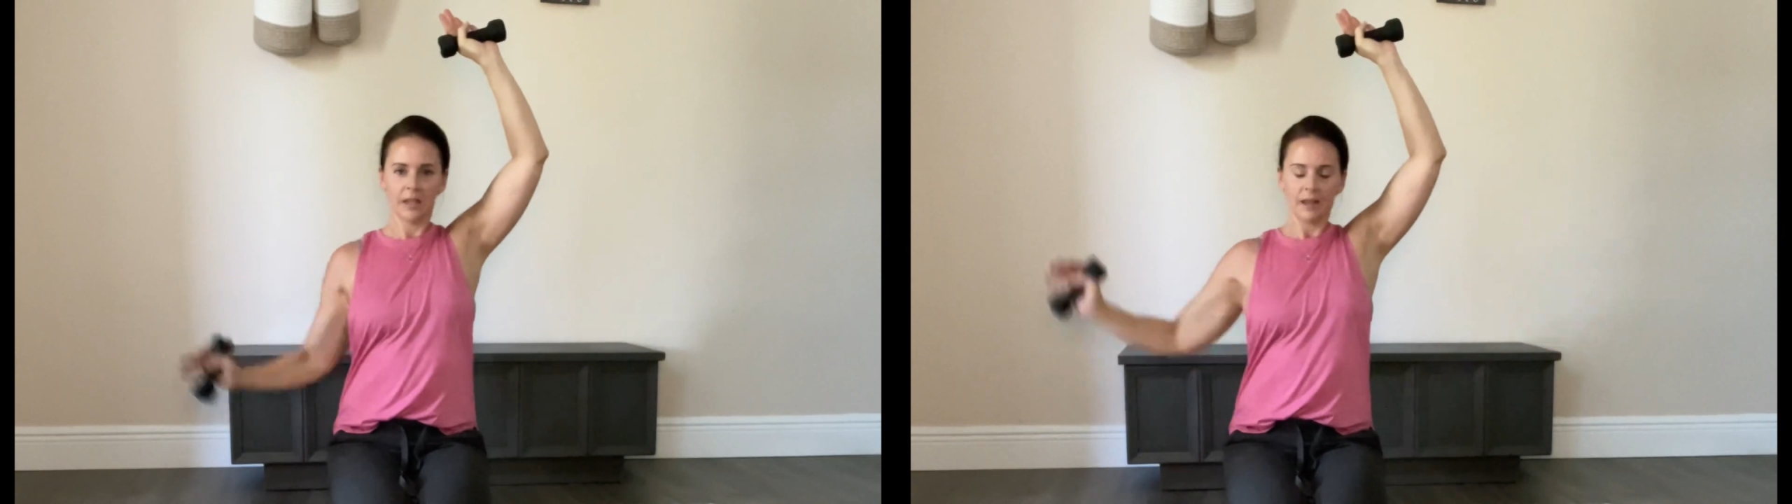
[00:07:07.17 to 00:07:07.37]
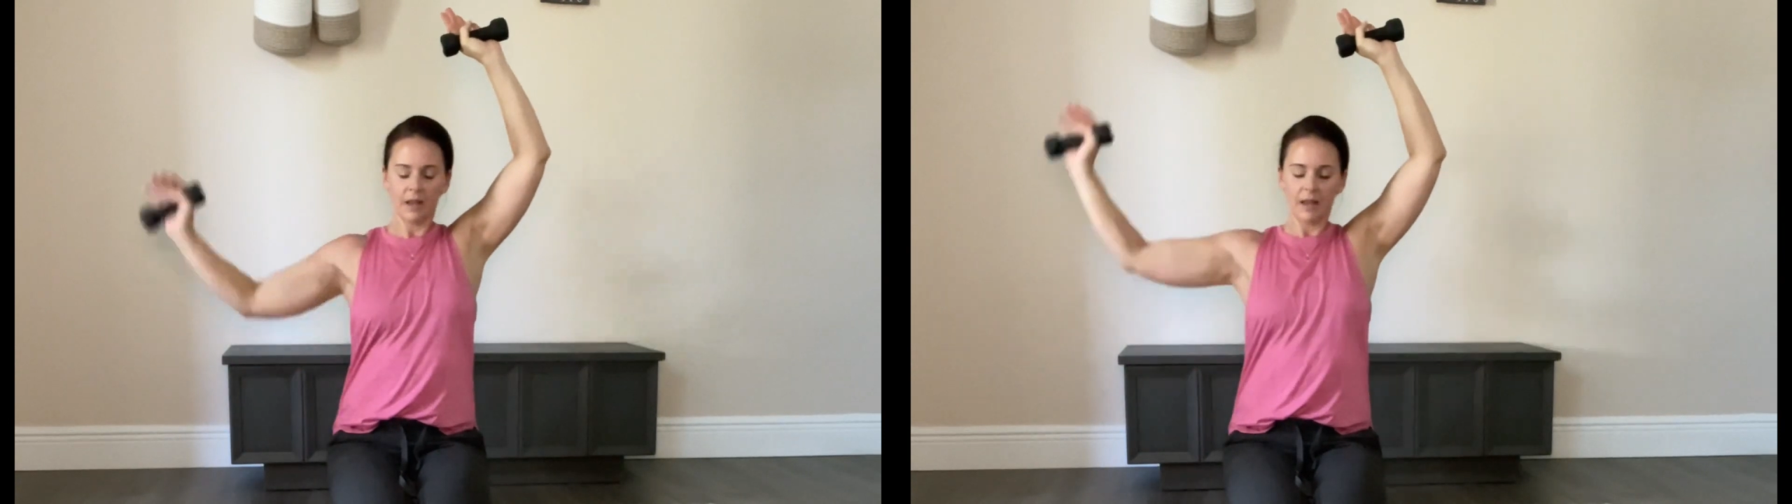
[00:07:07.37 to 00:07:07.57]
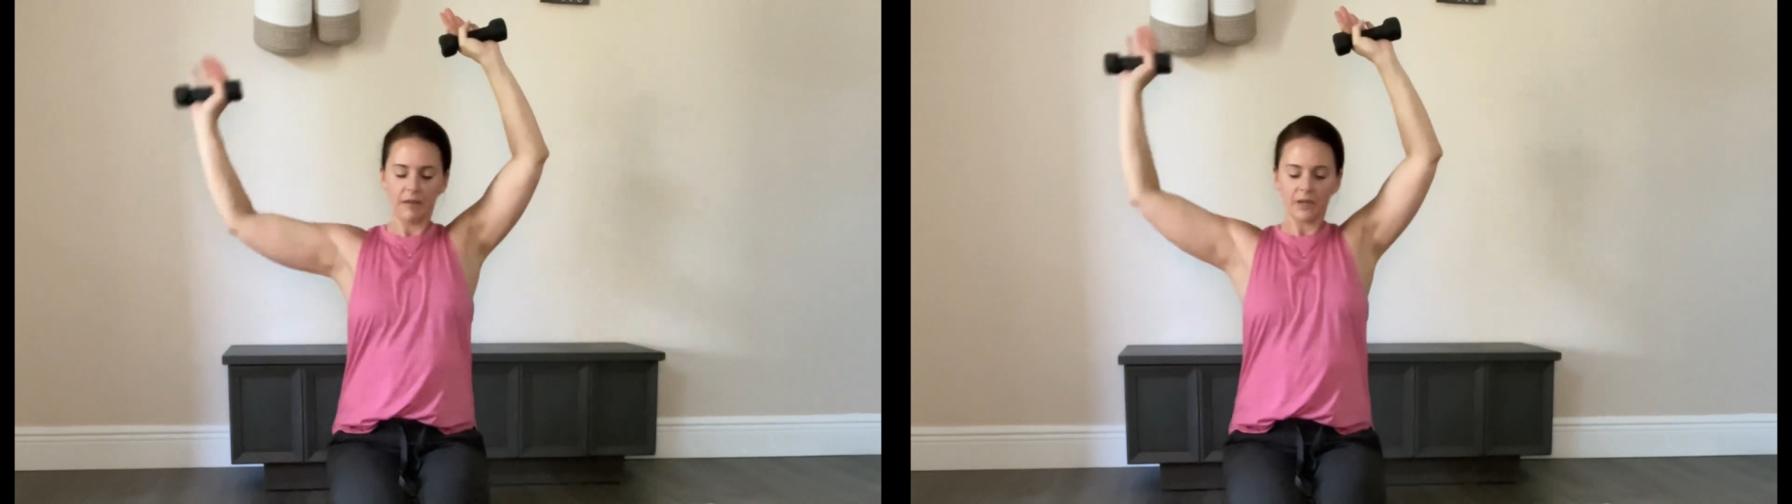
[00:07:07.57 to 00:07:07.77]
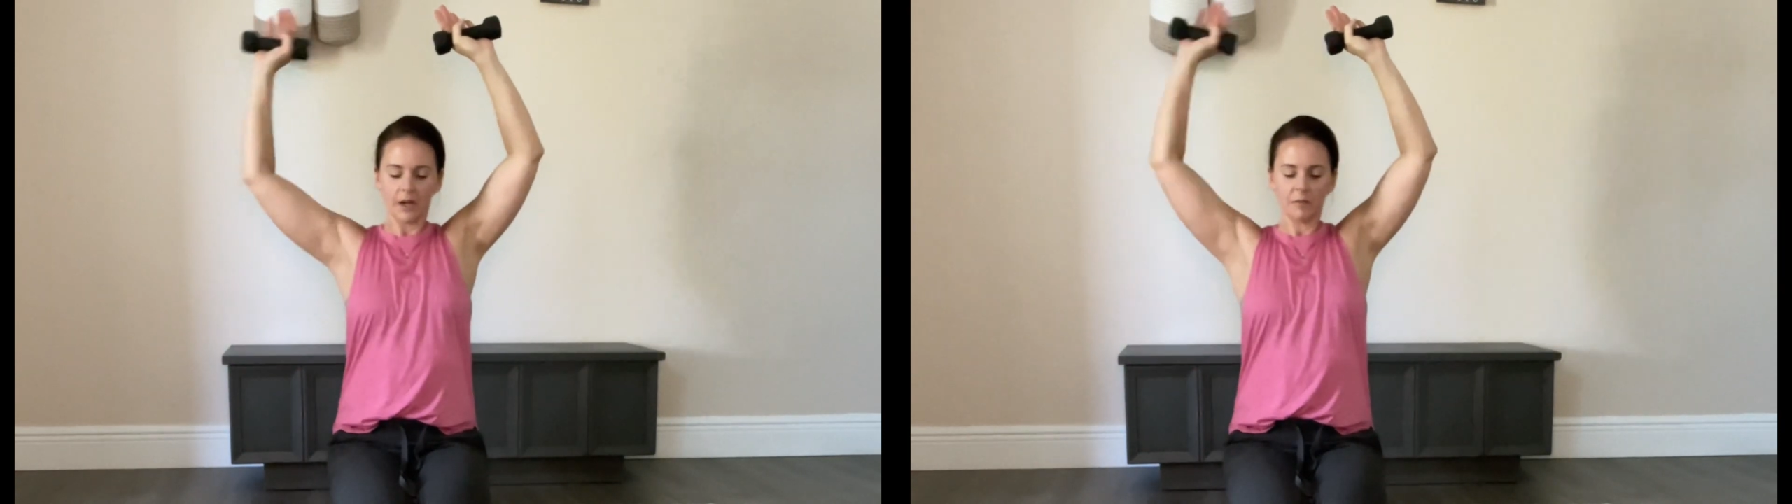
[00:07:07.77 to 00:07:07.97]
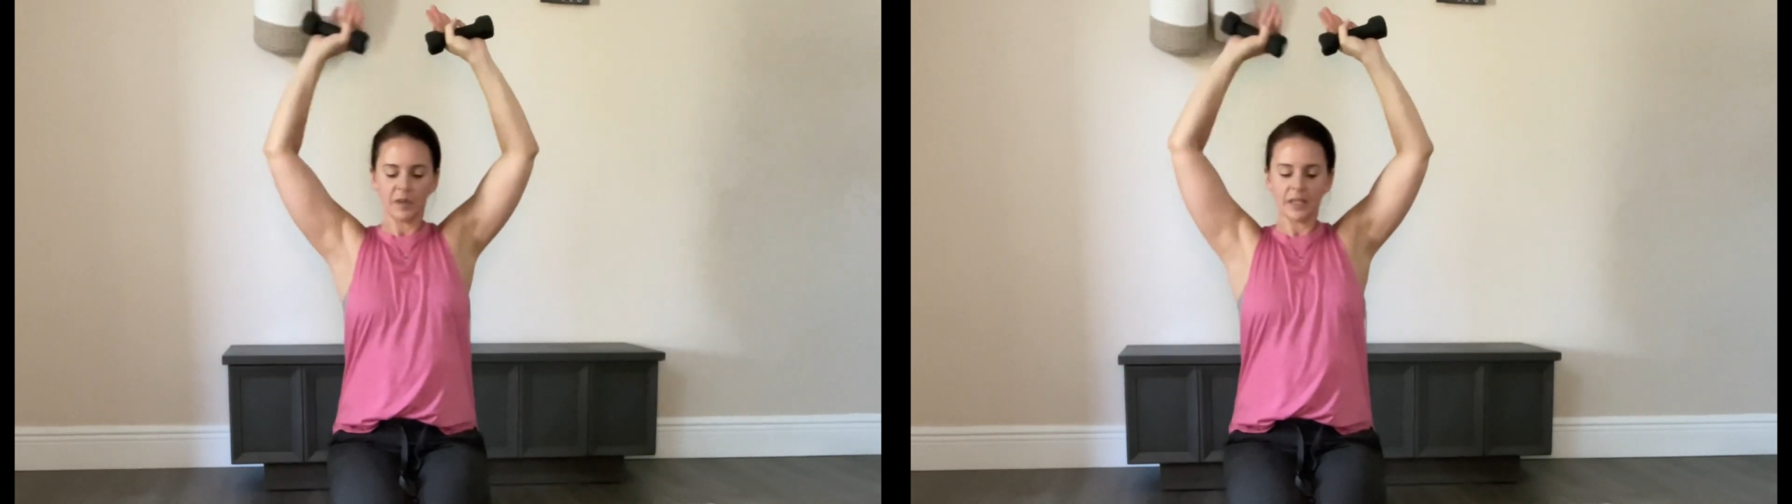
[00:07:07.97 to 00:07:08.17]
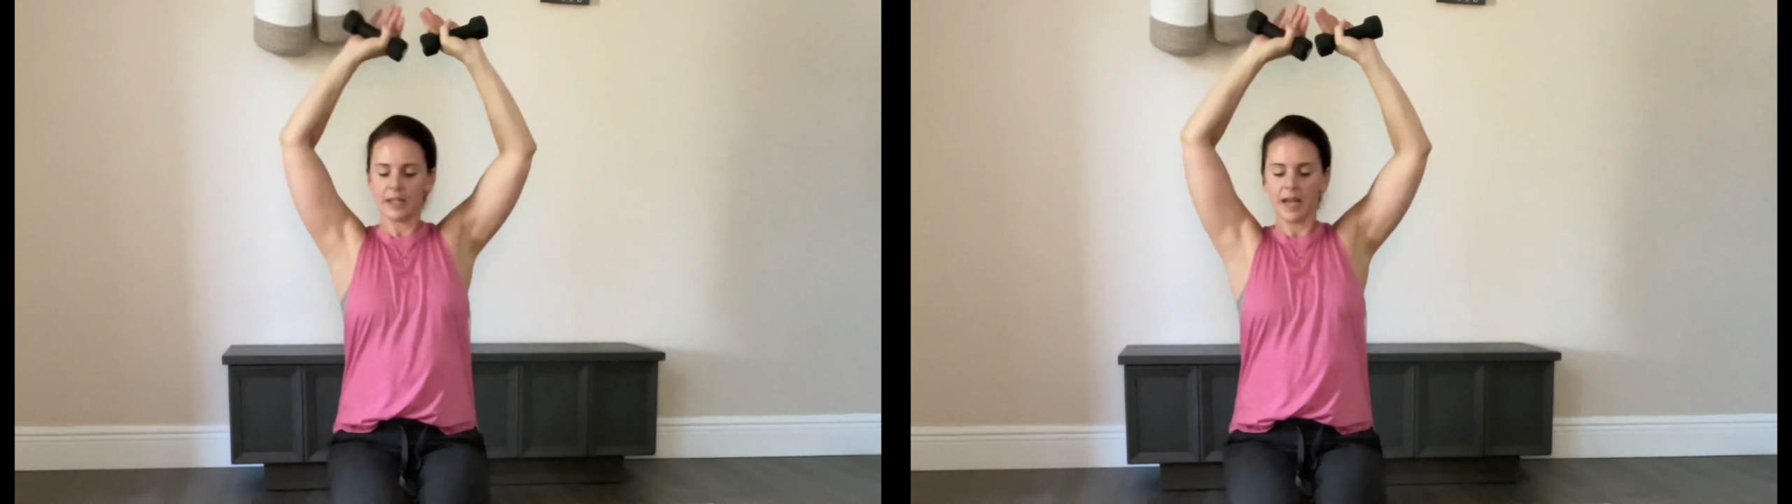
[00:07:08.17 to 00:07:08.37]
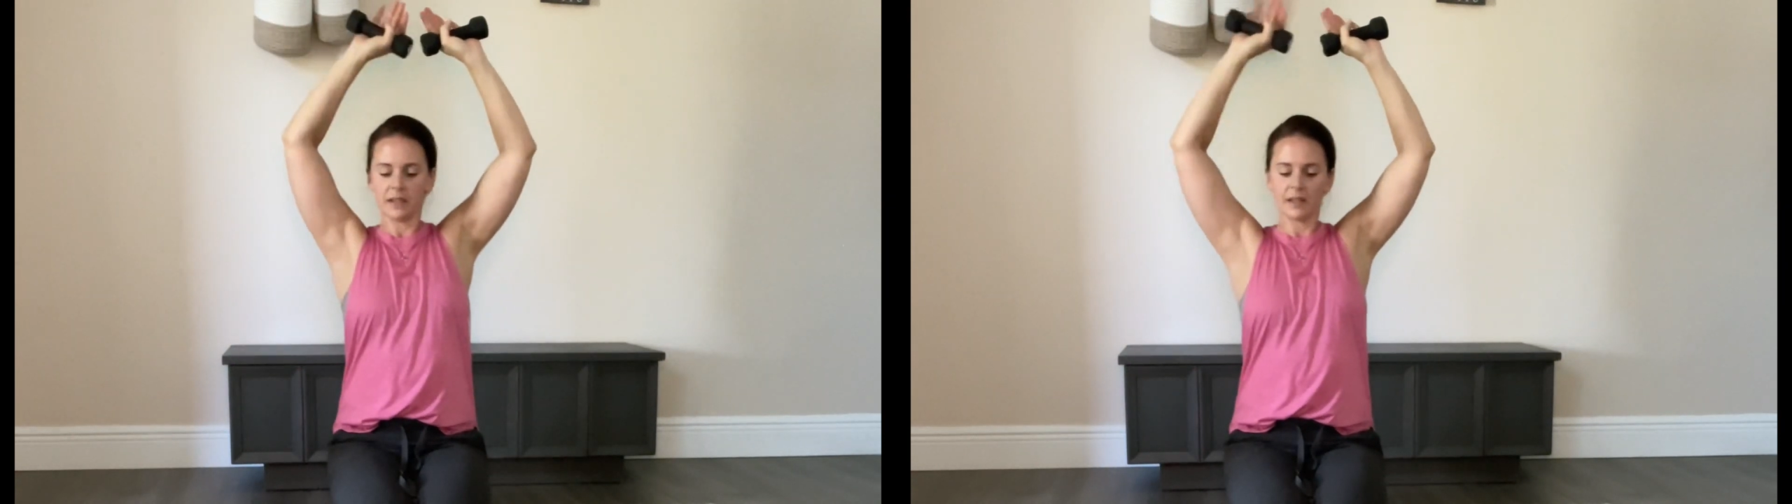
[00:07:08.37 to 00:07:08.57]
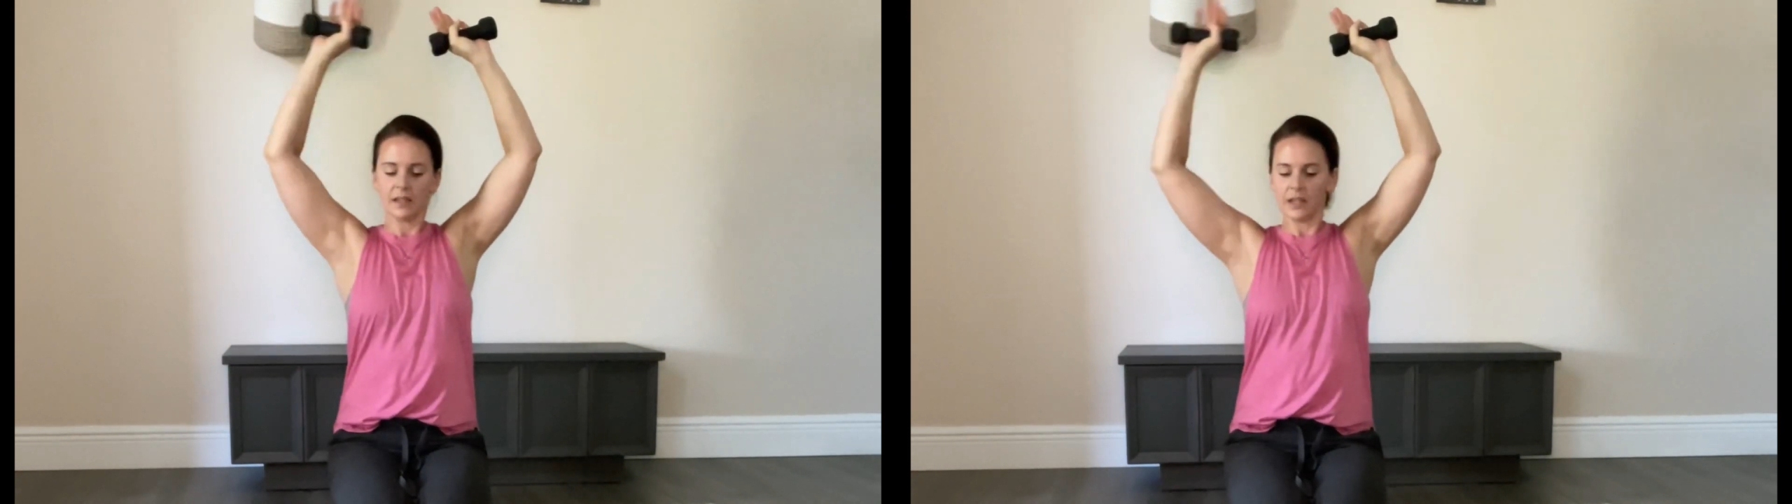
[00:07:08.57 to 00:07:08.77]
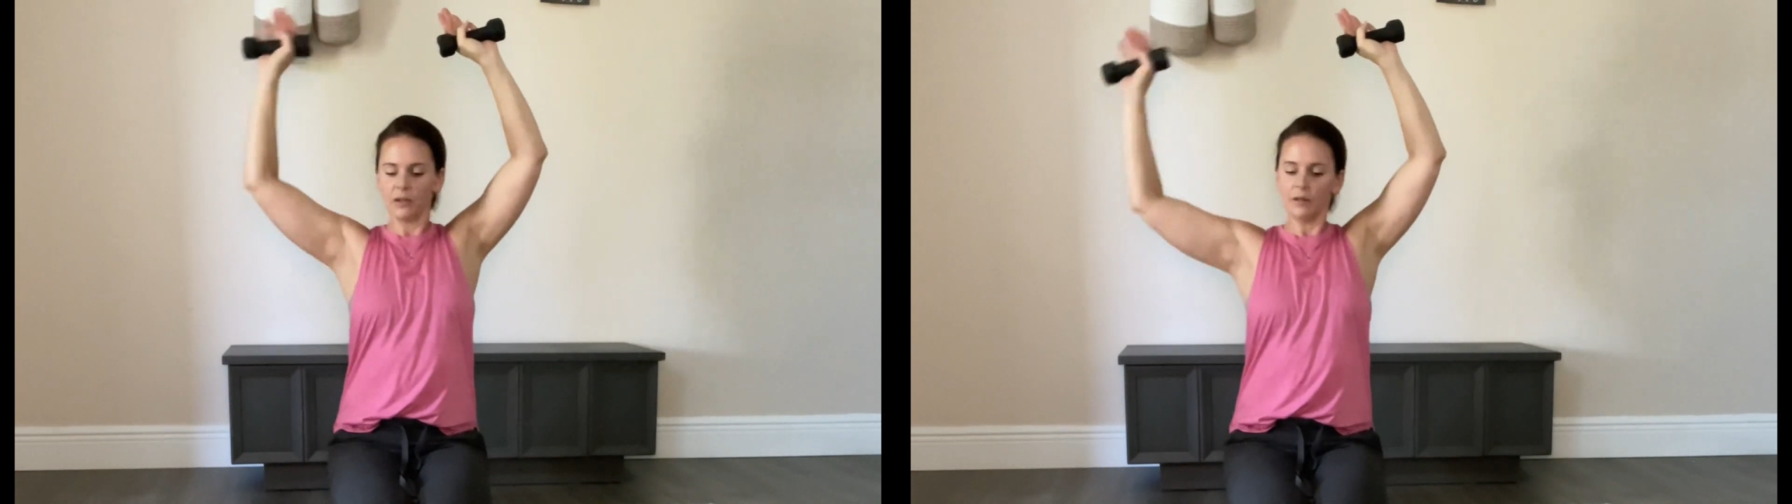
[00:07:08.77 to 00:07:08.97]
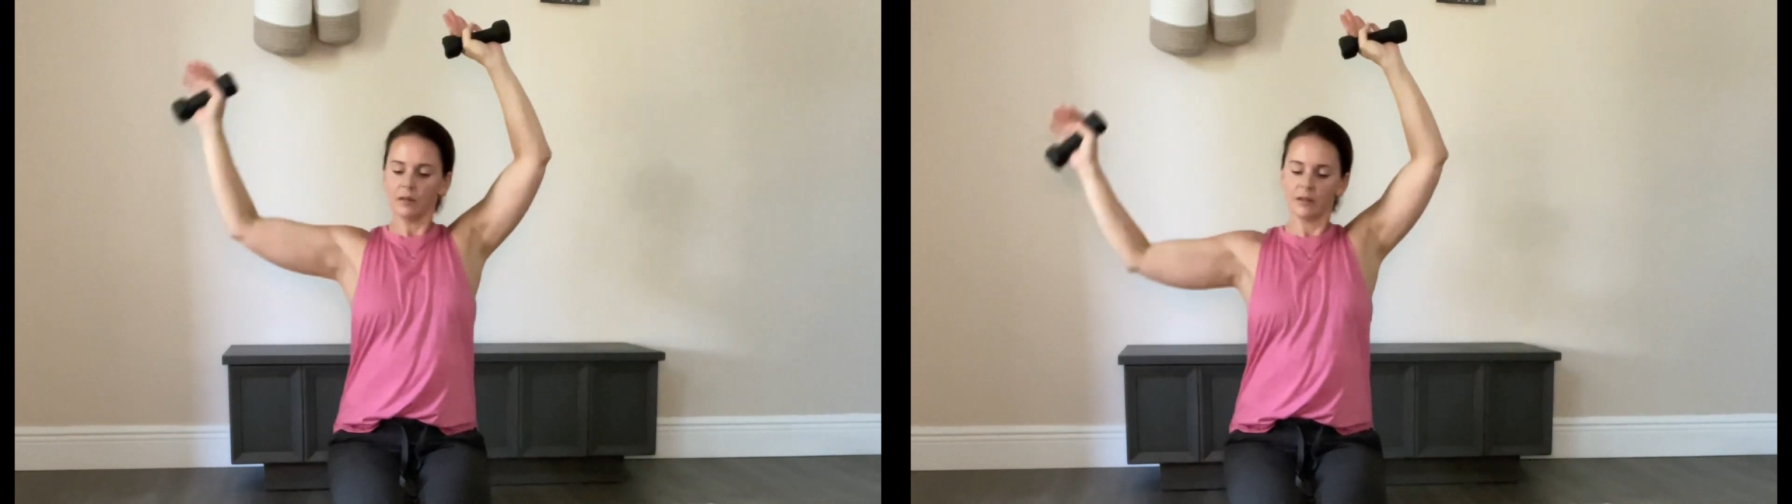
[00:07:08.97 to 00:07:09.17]
The left arm stays
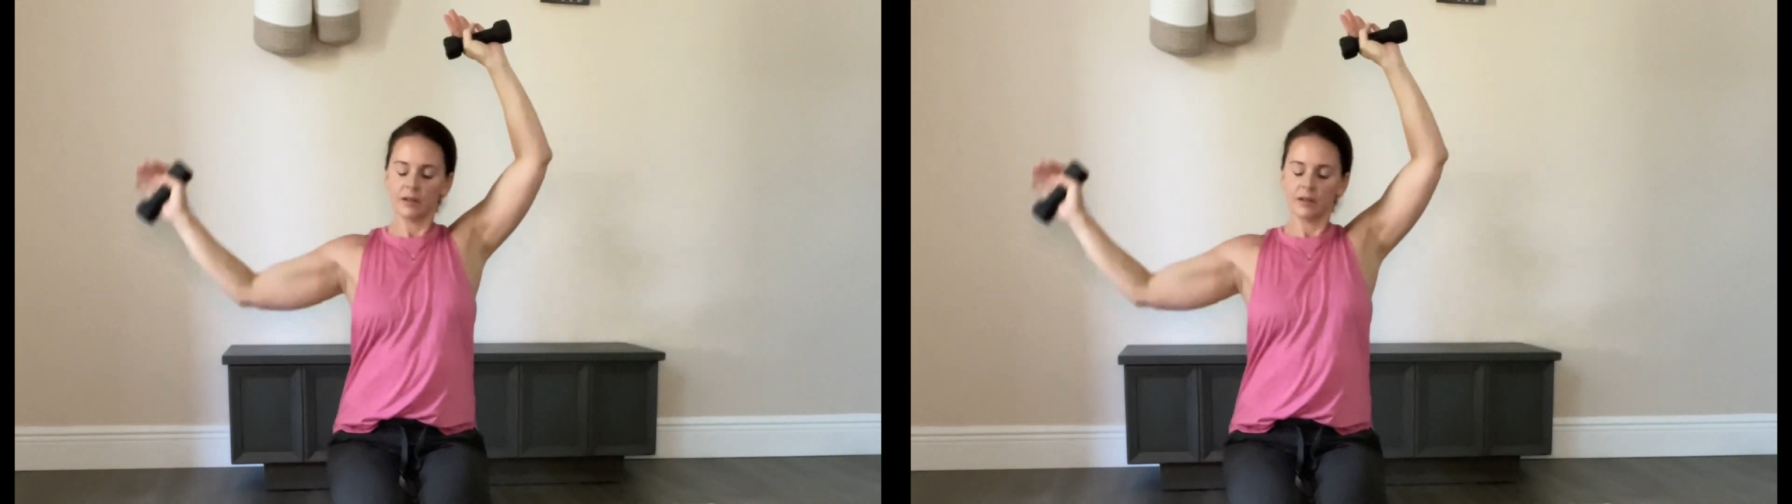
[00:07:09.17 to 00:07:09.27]
still.